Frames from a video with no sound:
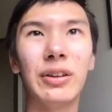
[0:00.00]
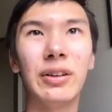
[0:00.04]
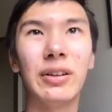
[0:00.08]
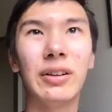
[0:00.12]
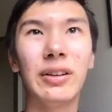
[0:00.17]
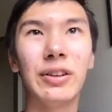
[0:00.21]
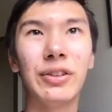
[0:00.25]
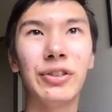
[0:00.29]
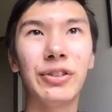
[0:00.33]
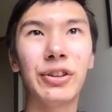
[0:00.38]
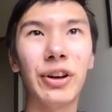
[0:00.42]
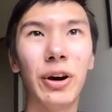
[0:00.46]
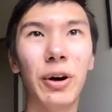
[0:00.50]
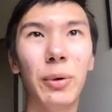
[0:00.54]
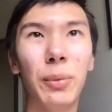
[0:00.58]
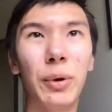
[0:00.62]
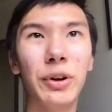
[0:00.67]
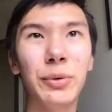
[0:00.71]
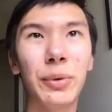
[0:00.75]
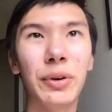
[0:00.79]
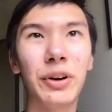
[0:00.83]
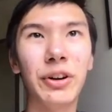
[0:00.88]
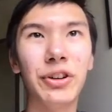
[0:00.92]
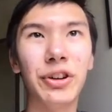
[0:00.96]
So what
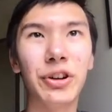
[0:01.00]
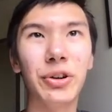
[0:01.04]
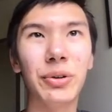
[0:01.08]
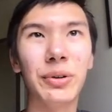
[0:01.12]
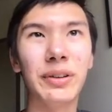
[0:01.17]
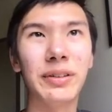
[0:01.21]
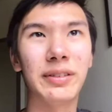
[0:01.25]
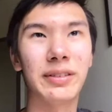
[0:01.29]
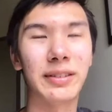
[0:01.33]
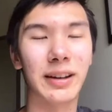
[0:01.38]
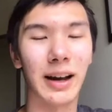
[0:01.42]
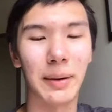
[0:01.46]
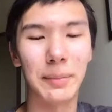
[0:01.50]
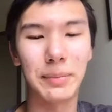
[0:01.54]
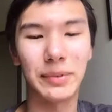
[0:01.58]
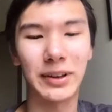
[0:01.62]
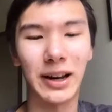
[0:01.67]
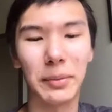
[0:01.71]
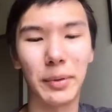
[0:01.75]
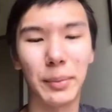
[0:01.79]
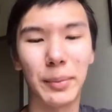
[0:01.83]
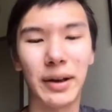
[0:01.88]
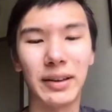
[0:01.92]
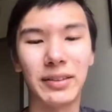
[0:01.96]
you want to do is type
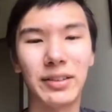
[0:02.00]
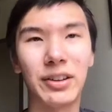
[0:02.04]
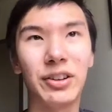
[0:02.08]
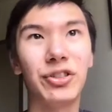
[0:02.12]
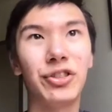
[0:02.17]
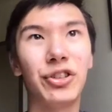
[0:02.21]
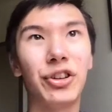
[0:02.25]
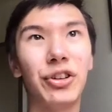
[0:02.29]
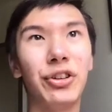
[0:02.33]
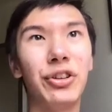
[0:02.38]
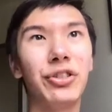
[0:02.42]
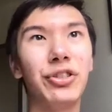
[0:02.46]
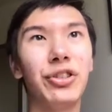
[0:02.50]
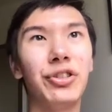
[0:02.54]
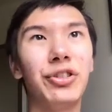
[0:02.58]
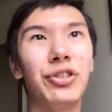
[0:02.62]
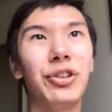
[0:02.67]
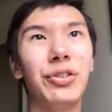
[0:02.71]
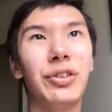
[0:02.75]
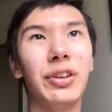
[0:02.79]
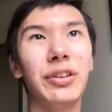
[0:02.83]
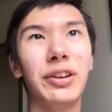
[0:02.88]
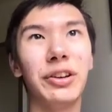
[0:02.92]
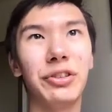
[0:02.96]
a message. So you can just
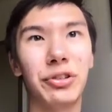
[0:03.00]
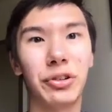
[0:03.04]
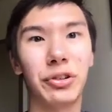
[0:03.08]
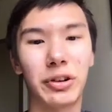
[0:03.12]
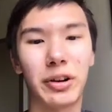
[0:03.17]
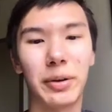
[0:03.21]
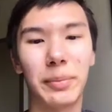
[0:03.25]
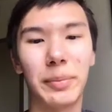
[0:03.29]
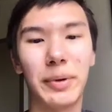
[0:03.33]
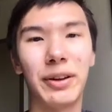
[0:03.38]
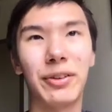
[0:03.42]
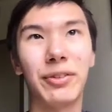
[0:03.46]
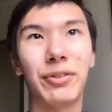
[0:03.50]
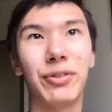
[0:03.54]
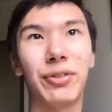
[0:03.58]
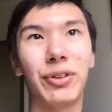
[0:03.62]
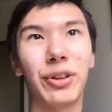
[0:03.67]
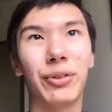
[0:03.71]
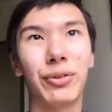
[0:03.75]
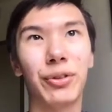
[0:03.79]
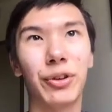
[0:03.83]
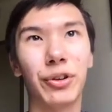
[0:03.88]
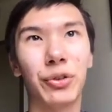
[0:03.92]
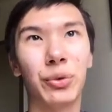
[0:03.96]
use initial commit for the
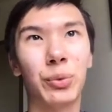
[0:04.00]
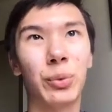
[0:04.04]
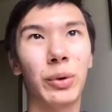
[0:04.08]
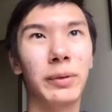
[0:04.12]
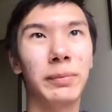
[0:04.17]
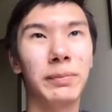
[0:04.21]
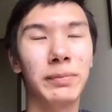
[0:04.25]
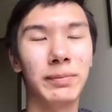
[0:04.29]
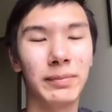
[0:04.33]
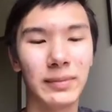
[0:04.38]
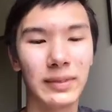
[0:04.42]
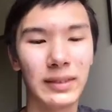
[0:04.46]
first one.